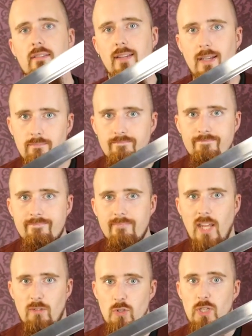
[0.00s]
I say?
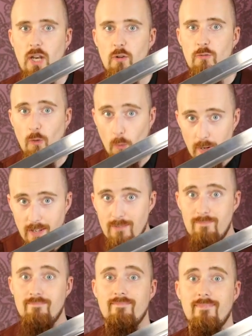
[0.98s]
If you can afford
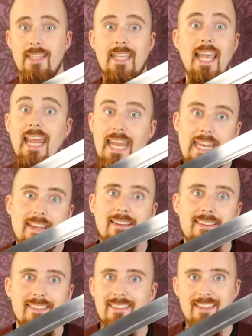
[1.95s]
it, get it.
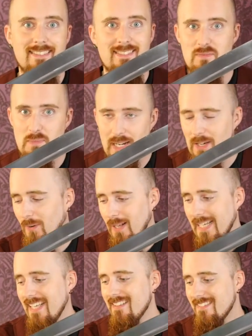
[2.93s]
That's really all
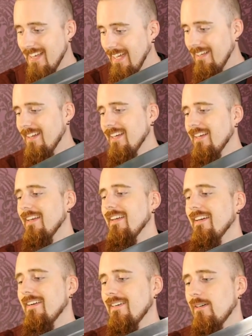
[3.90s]
I can say.
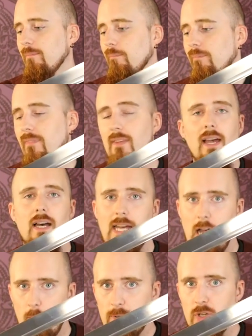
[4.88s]

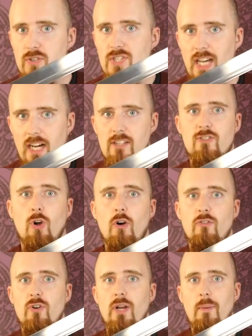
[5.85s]
Albion does
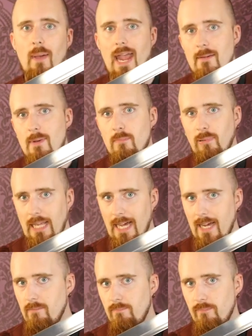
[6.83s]
offer a payment
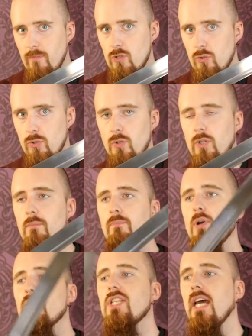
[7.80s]
plan, so you can
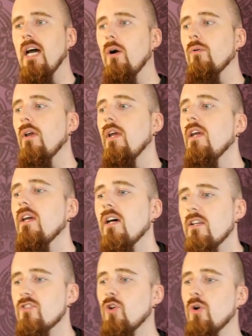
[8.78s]
put down
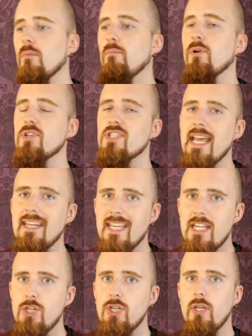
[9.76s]
a certain
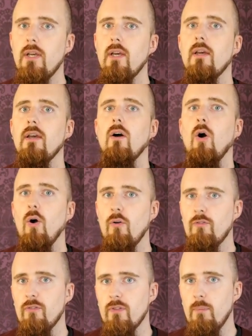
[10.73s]
percentage
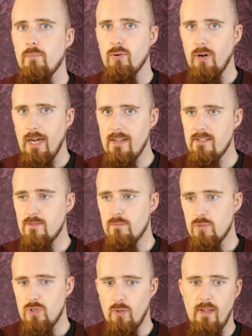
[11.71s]
of the price,
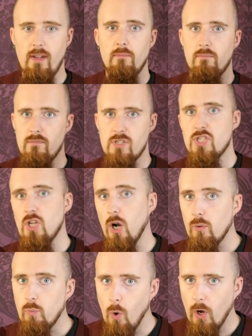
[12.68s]
so they
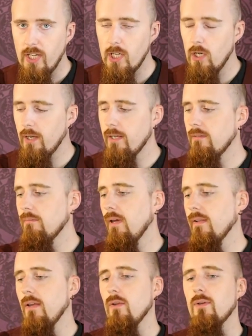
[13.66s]
start working on it,
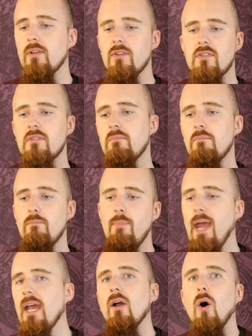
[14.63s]
and then you can just
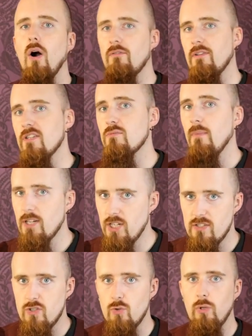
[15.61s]
pay off as much
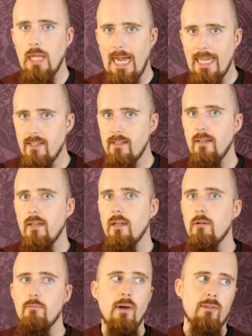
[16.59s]
as you like,
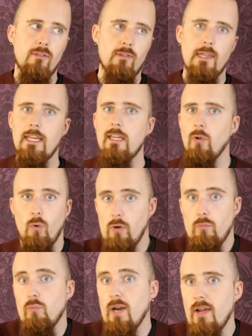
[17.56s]
monthly
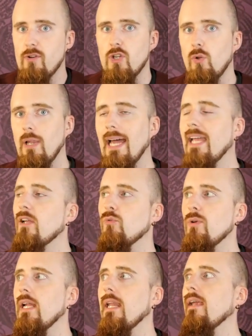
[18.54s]
or whenever you like,
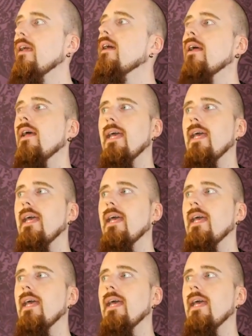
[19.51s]
really.